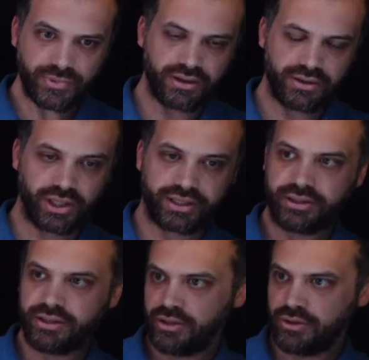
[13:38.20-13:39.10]
like,
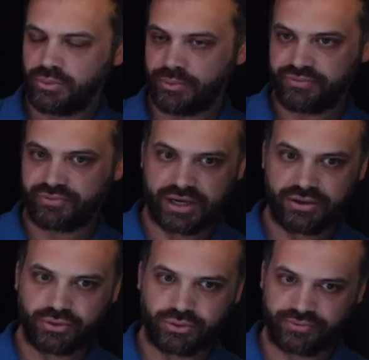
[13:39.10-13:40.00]
when we've done
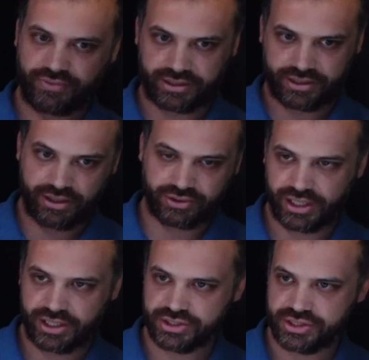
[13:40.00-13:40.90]
all of our
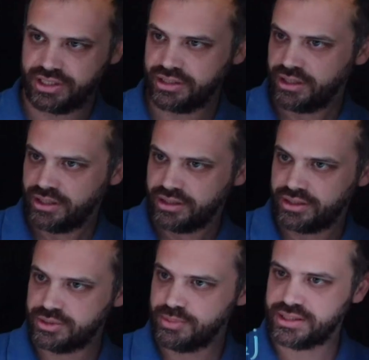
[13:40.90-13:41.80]
calculations here,
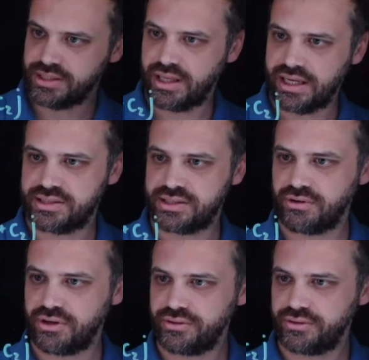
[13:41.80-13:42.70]
this means that that's
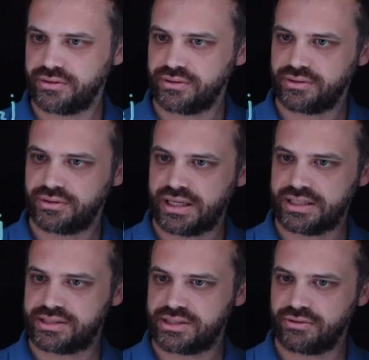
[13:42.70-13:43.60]
zero,
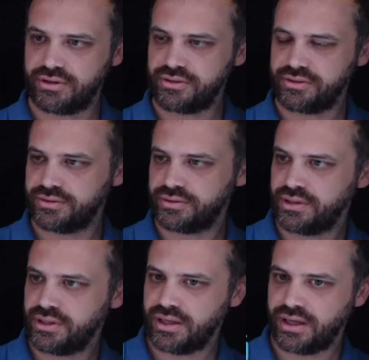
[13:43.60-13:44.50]
that's zero.
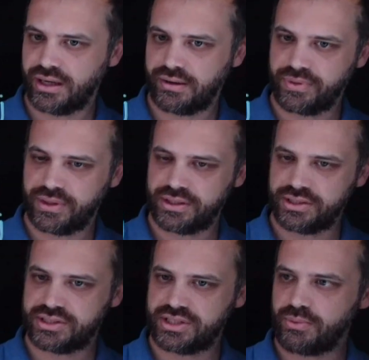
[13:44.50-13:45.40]

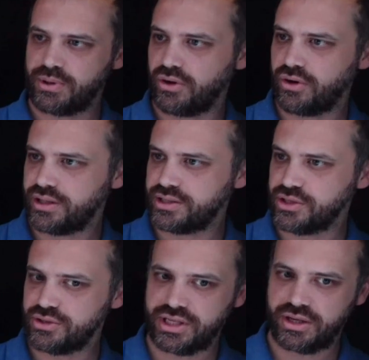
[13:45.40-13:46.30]
This C1i, there's
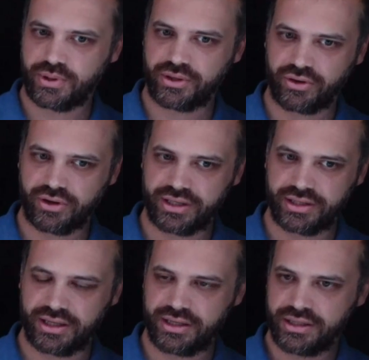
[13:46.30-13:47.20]
no C1i
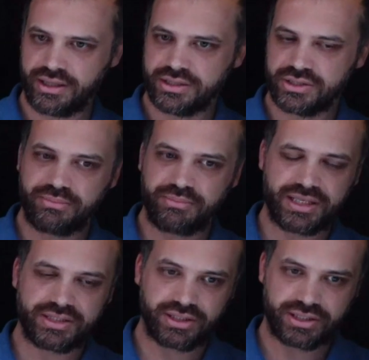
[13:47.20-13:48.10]
there. So it
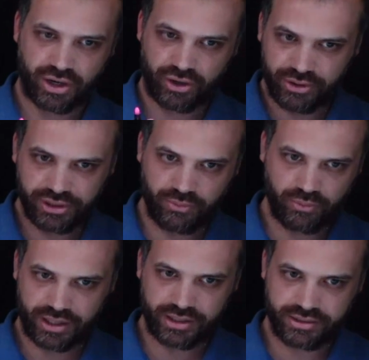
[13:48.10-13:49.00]
means that there's only
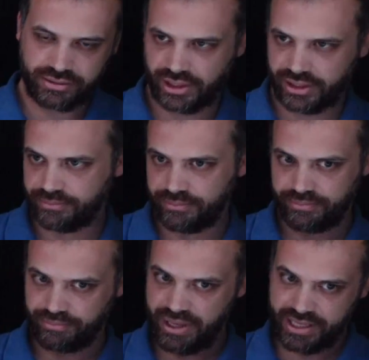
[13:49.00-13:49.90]
one, like,
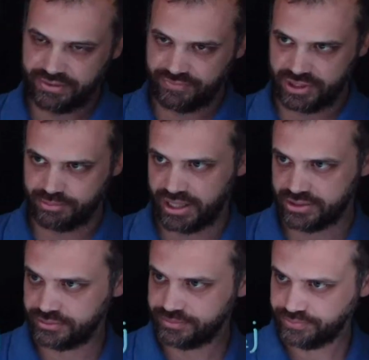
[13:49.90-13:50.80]
piece of this puzzle,